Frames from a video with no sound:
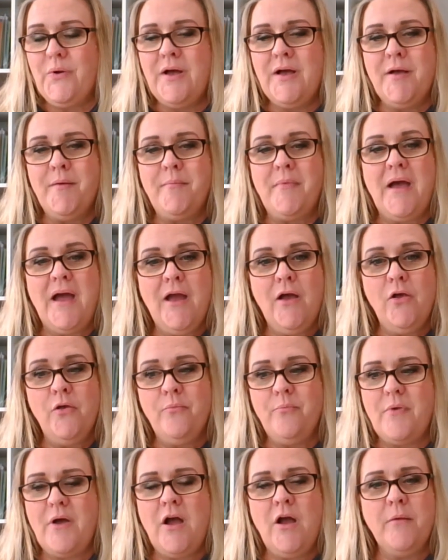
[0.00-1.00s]

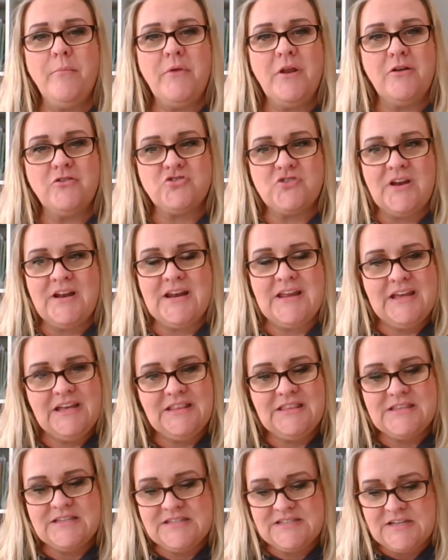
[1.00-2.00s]
I'm going to try to
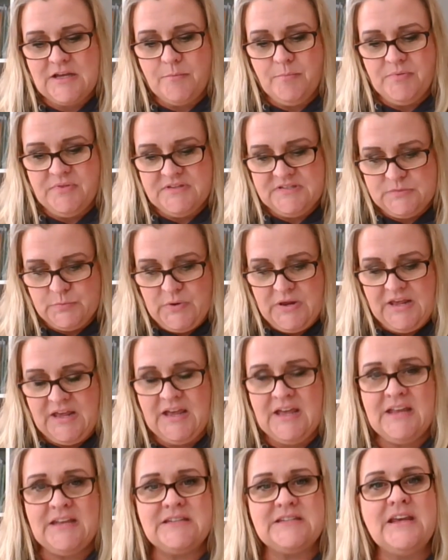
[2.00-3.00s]
kit this up this
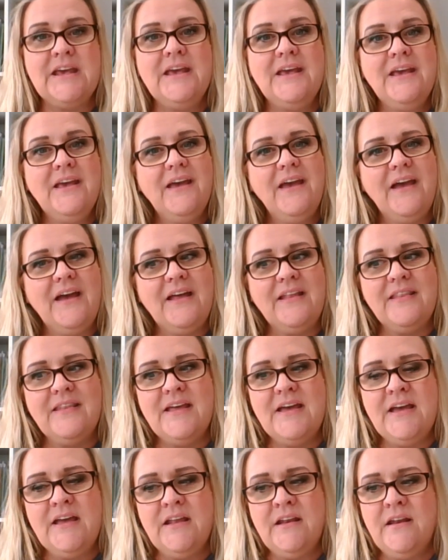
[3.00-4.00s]
weekend and
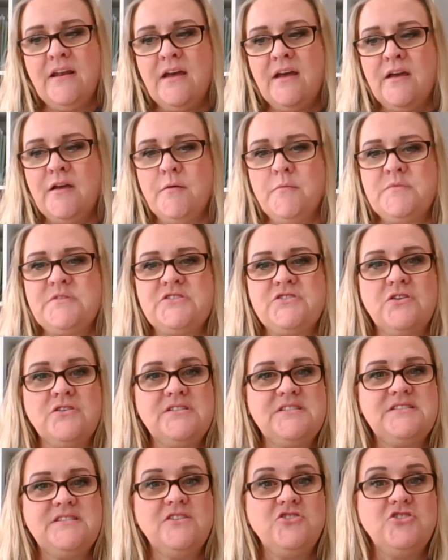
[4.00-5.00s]
then start
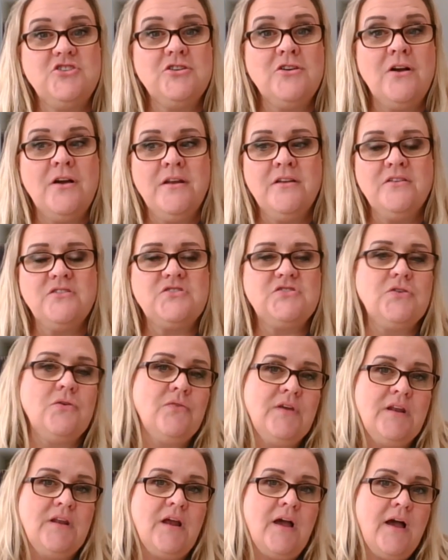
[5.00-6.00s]
stitching on it so
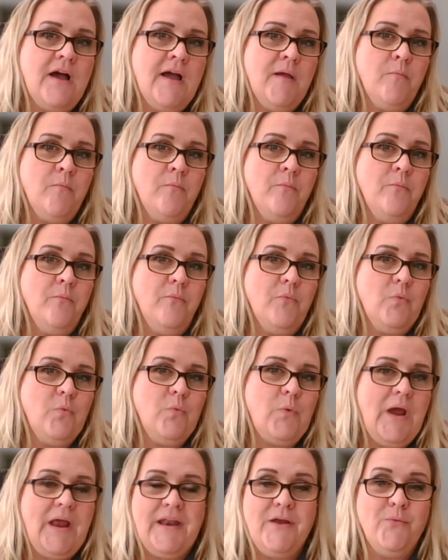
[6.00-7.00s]
that I'm
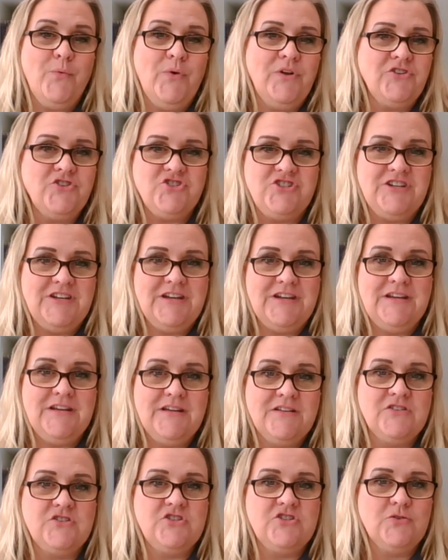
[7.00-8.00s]
ready when she
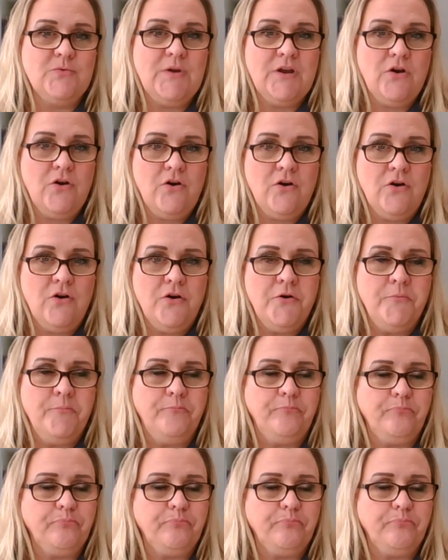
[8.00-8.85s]
is doing her